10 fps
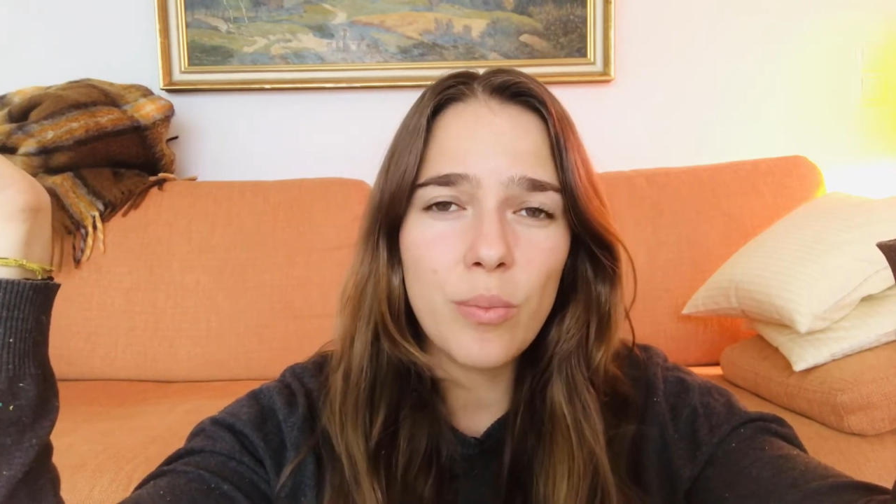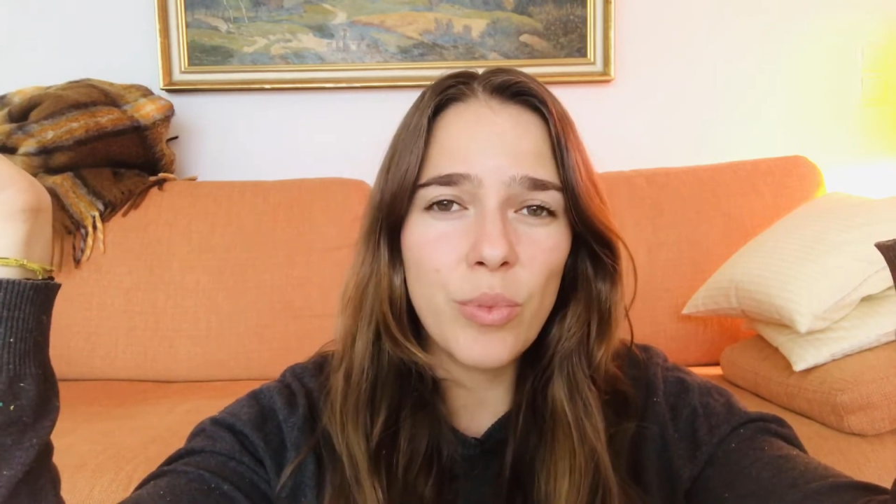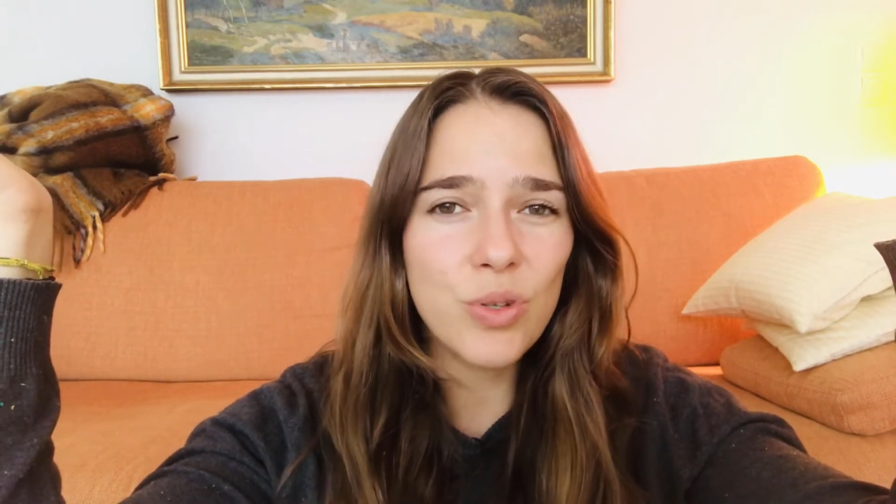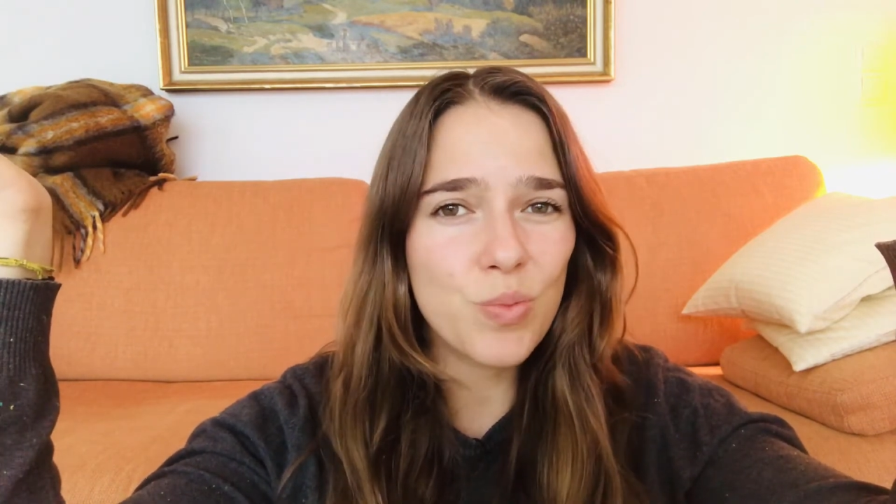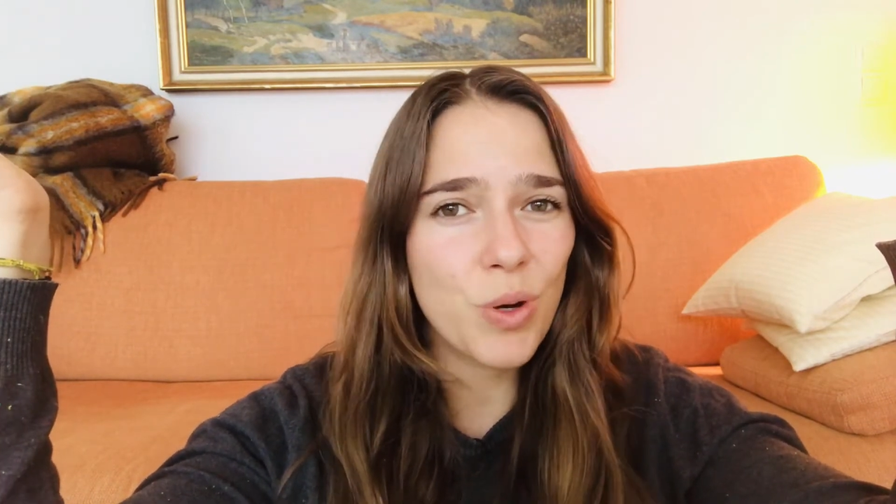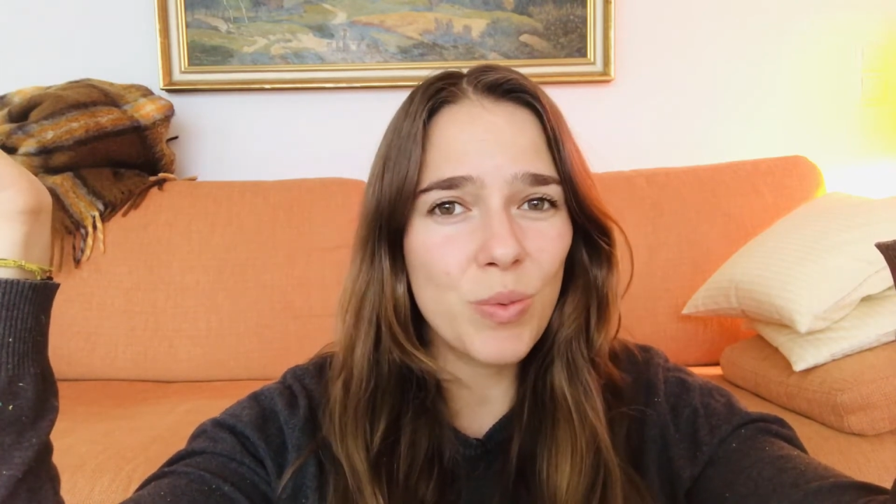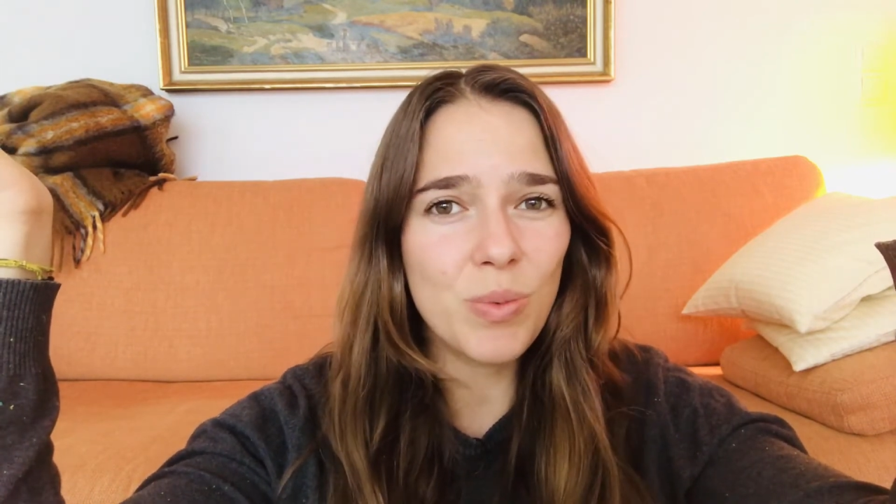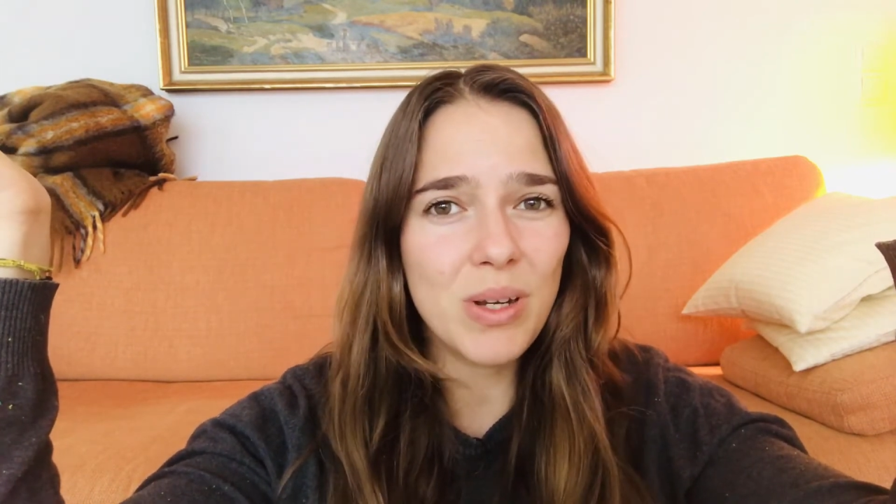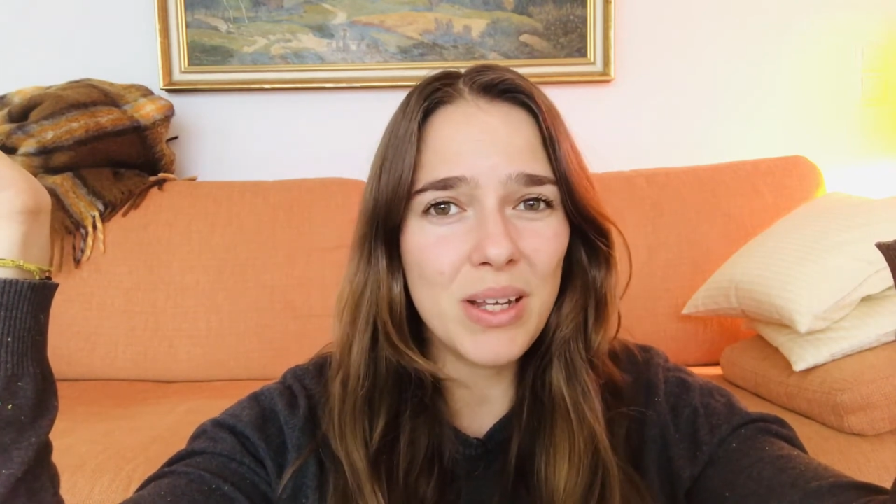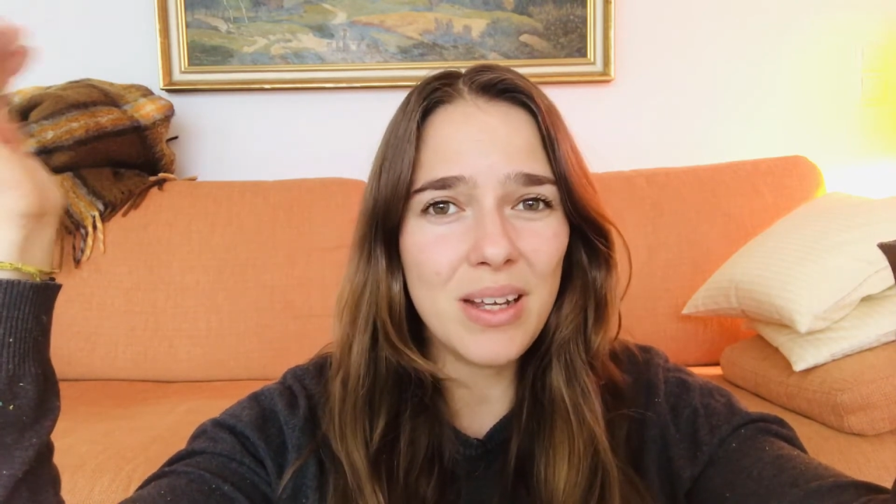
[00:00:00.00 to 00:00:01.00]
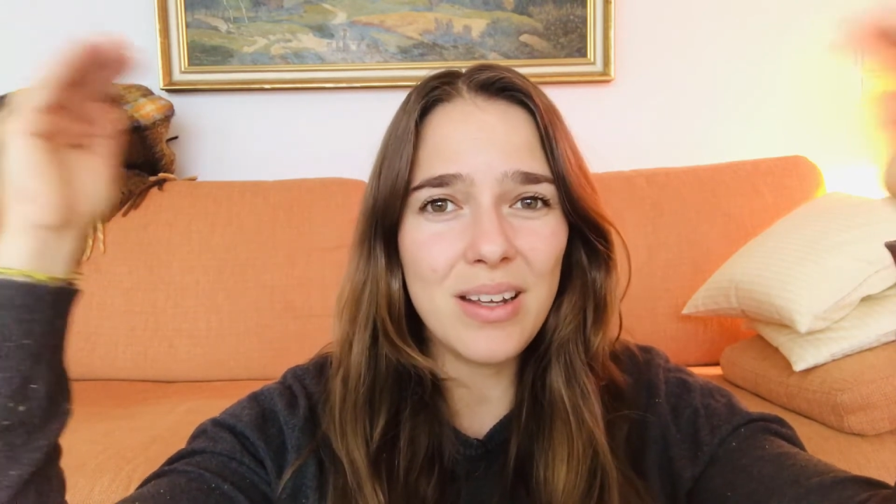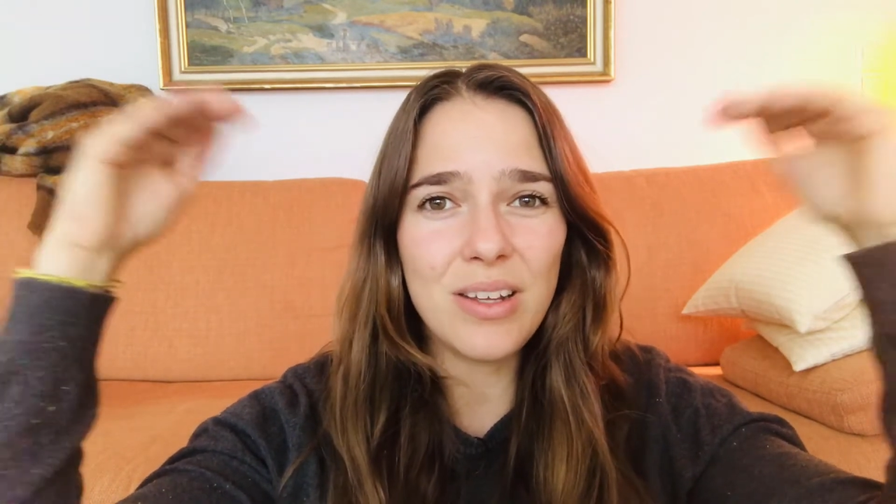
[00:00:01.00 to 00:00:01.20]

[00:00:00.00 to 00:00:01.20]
most probably